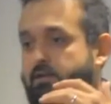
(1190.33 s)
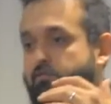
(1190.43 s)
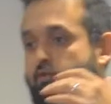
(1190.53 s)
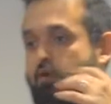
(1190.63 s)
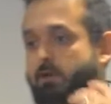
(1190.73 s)

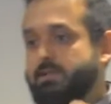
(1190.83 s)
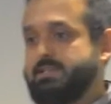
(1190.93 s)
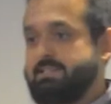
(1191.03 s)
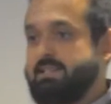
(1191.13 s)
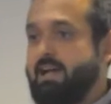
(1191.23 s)
WooCommerce
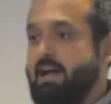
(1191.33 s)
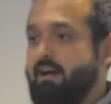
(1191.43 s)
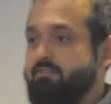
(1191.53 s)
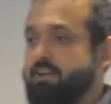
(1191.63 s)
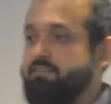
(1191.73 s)
doesn't
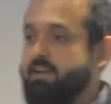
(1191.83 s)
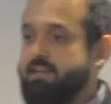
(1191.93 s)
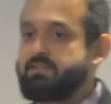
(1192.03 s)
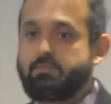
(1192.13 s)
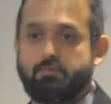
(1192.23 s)
have
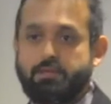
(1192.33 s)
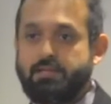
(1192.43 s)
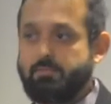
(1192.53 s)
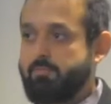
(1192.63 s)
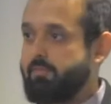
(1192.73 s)
advanced reporting
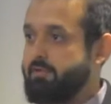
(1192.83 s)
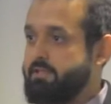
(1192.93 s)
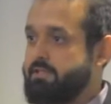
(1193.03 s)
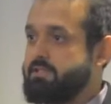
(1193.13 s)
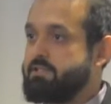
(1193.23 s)
capabilities,